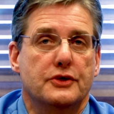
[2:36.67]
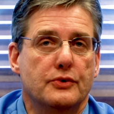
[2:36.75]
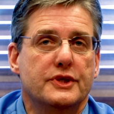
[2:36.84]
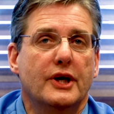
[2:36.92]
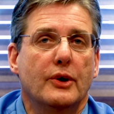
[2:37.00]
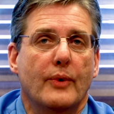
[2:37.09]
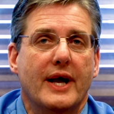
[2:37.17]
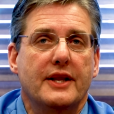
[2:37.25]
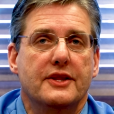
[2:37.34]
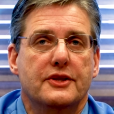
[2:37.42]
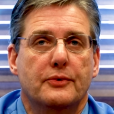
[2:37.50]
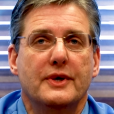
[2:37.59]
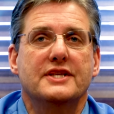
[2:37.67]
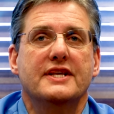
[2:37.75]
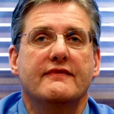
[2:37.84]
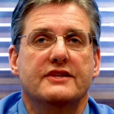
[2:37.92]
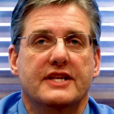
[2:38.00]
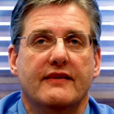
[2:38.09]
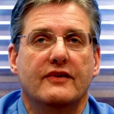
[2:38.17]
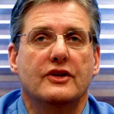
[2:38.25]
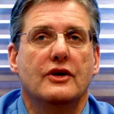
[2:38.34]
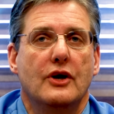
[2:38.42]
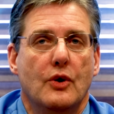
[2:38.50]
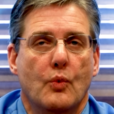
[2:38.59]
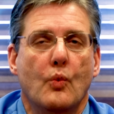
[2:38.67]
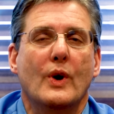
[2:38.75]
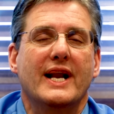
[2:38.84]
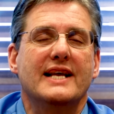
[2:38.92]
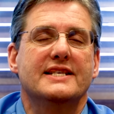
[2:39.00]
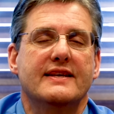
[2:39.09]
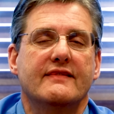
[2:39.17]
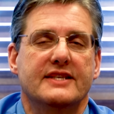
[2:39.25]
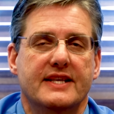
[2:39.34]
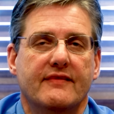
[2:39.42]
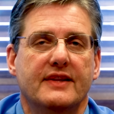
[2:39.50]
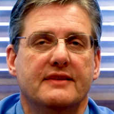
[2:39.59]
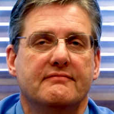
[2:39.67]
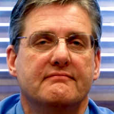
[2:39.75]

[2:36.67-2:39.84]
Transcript: 208-377-1877.